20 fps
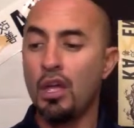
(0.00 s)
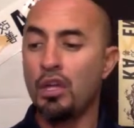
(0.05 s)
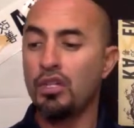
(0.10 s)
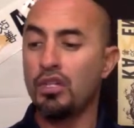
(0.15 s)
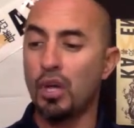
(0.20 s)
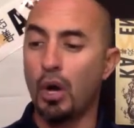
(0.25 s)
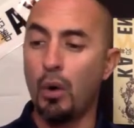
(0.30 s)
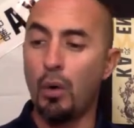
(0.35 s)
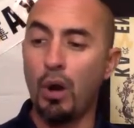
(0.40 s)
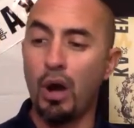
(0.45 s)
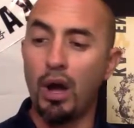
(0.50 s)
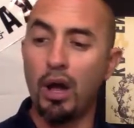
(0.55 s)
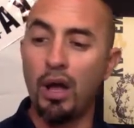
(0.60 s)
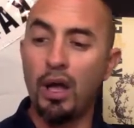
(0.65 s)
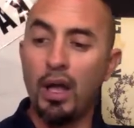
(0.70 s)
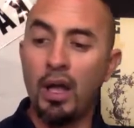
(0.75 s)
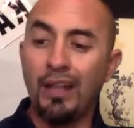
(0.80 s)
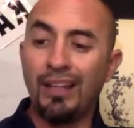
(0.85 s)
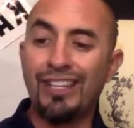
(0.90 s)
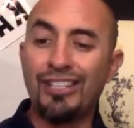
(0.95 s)
So
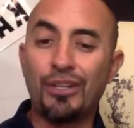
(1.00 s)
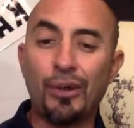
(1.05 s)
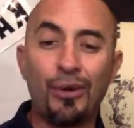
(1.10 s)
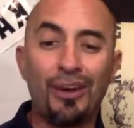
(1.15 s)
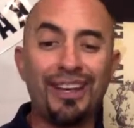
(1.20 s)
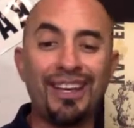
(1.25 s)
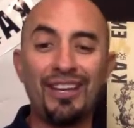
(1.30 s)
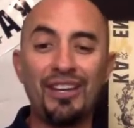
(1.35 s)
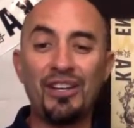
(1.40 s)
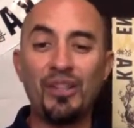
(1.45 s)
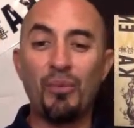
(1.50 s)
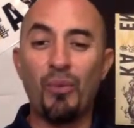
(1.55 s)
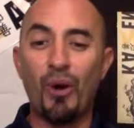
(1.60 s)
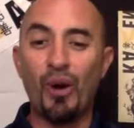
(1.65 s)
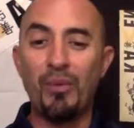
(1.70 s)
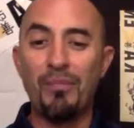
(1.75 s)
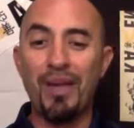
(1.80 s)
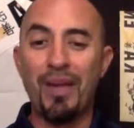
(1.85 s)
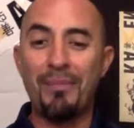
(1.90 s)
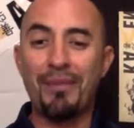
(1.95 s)
uh, let's go ahead and get into the
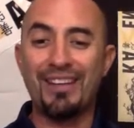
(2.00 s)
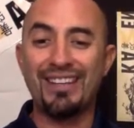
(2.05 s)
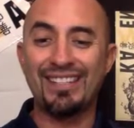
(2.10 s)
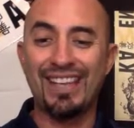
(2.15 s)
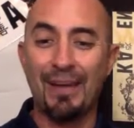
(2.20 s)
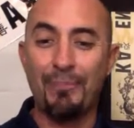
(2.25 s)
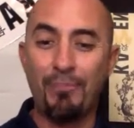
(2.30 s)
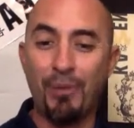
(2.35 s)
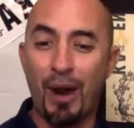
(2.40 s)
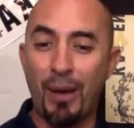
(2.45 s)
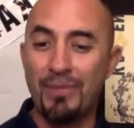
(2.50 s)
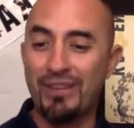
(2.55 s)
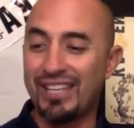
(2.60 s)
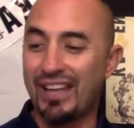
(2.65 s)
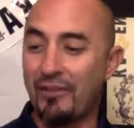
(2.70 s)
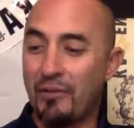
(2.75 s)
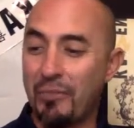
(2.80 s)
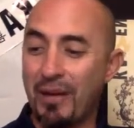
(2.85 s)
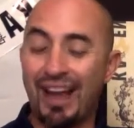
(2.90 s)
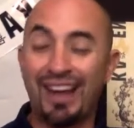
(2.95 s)
word, man, because I promised
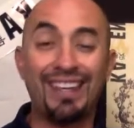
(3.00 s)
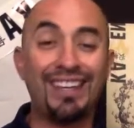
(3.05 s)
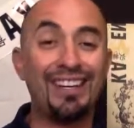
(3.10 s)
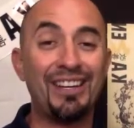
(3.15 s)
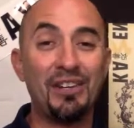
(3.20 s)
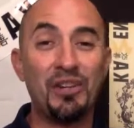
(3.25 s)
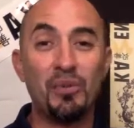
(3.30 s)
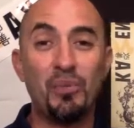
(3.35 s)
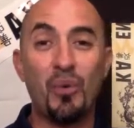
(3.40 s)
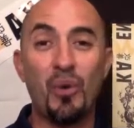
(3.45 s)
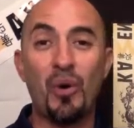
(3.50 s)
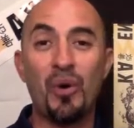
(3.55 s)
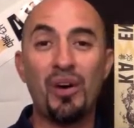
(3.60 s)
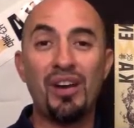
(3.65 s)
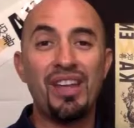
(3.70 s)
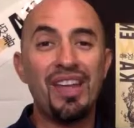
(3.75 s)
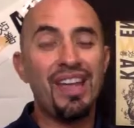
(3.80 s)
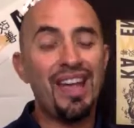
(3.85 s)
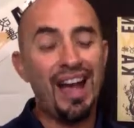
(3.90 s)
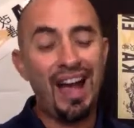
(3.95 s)
everybody I'd get into the
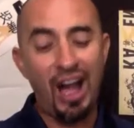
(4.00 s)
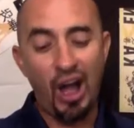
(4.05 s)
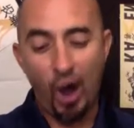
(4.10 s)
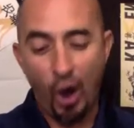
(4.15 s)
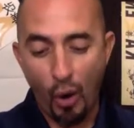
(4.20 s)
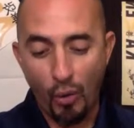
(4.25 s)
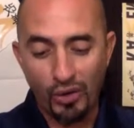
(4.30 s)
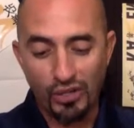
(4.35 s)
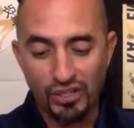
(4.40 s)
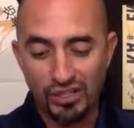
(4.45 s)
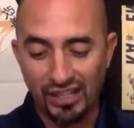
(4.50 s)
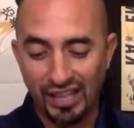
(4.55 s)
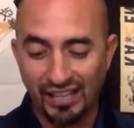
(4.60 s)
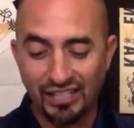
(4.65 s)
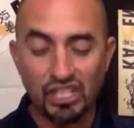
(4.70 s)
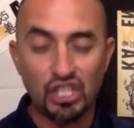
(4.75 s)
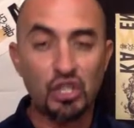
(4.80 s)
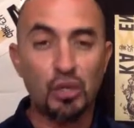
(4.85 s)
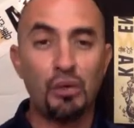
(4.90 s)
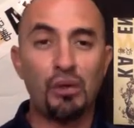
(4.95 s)
word. I always
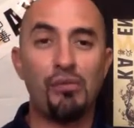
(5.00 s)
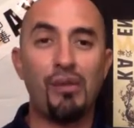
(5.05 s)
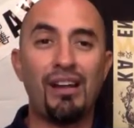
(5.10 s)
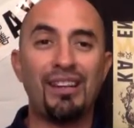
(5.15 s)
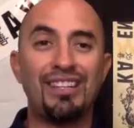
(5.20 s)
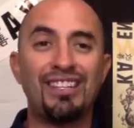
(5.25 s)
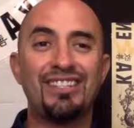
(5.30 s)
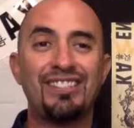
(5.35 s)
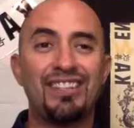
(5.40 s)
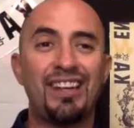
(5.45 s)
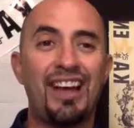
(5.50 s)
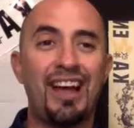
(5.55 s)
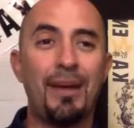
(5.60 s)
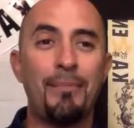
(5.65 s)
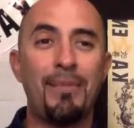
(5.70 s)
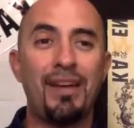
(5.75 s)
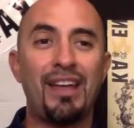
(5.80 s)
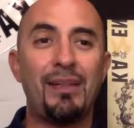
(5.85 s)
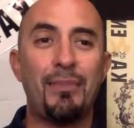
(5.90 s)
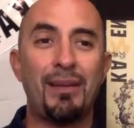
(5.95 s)
like to do it around this
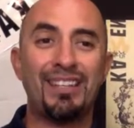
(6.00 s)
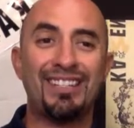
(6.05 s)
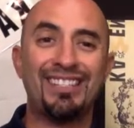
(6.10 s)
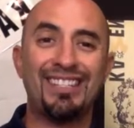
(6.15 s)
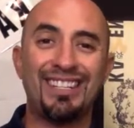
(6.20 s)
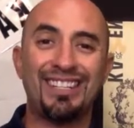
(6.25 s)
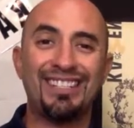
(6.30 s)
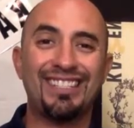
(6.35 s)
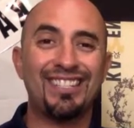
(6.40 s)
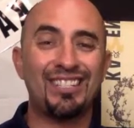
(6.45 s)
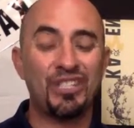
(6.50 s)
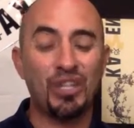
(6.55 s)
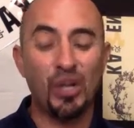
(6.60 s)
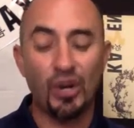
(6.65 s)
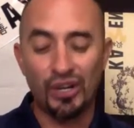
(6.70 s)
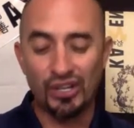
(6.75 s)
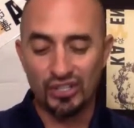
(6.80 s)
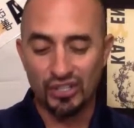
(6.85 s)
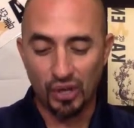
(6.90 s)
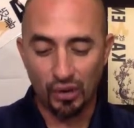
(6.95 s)
time, man, about six six
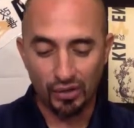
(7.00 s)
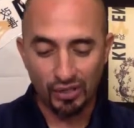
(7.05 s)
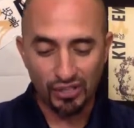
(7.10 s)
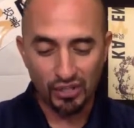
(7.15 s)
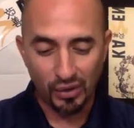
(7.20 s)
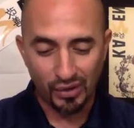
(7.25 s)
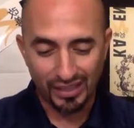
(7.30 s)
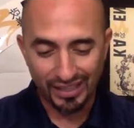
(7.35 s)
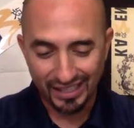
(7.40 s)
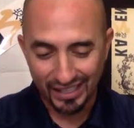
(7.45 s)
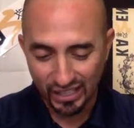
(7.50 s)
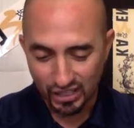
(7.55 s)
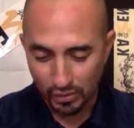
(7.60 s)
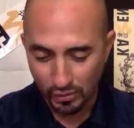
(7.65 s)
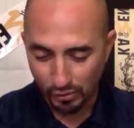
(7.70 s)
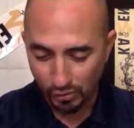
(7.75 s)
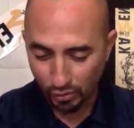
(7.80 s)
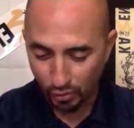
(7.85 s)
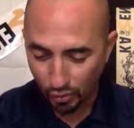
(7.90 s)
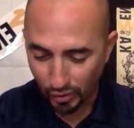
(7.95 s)
thirty. So let's go ahead and get
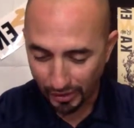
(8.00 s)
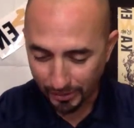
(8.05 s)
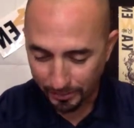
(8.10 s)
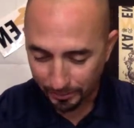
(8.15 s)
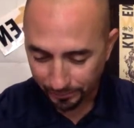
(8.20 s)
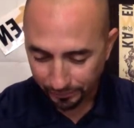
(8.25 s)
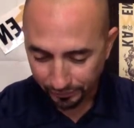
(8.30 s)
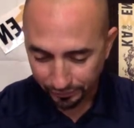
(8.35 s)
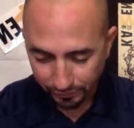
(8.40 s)
into it real quick.